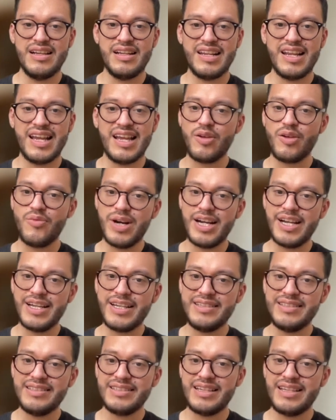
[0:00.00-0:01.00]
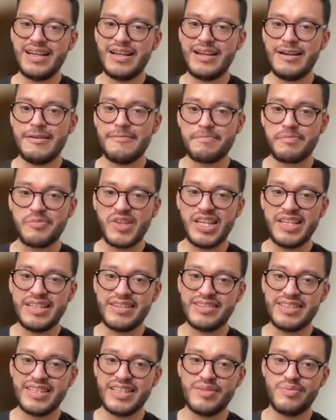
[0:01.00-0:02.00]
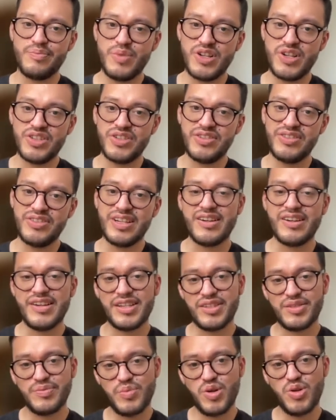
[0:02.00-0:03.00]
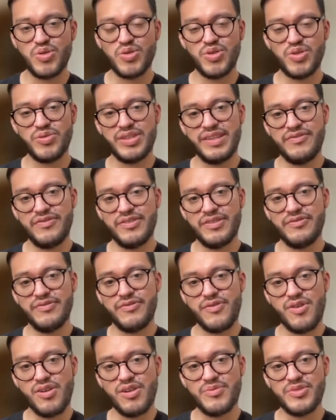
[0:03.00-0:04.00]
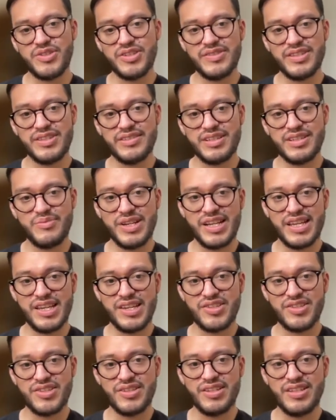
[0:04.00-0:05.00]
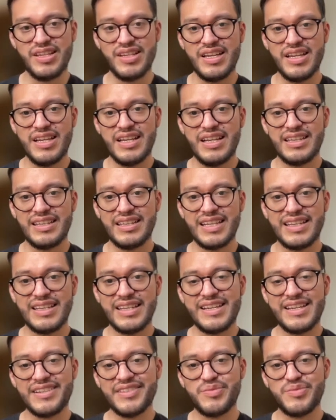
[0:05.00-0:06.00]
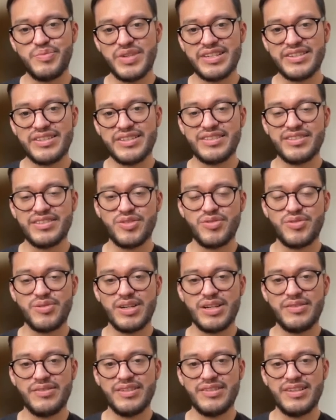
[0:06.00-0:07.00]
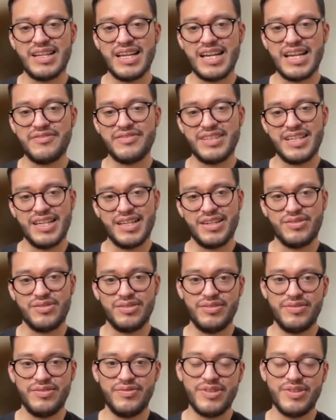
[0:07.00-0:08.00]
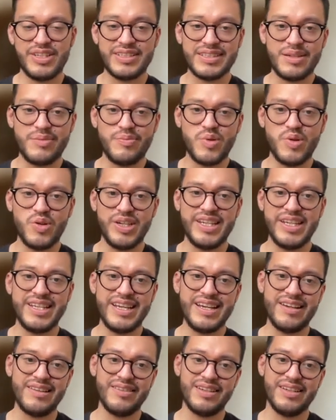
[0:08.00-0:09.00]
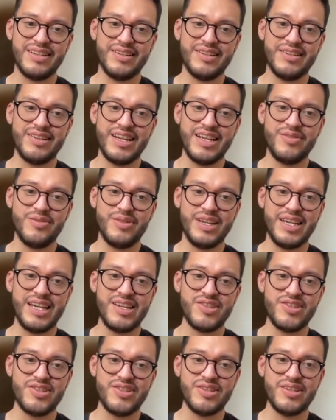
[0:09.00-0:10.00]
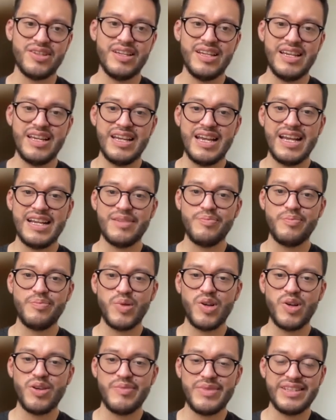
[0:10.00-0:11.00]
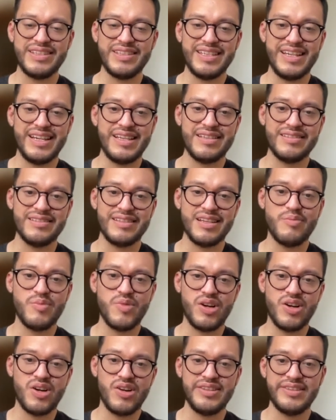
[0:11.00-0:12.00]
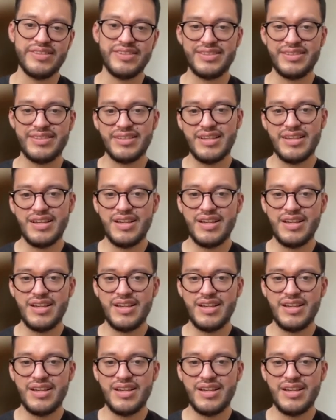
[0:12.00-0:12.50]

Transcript: Likewise, um, intersex persons are exposed to different forms of discrimination that they experience throughout their life cycles, for example, in healthcare, education, and employment settings, among others.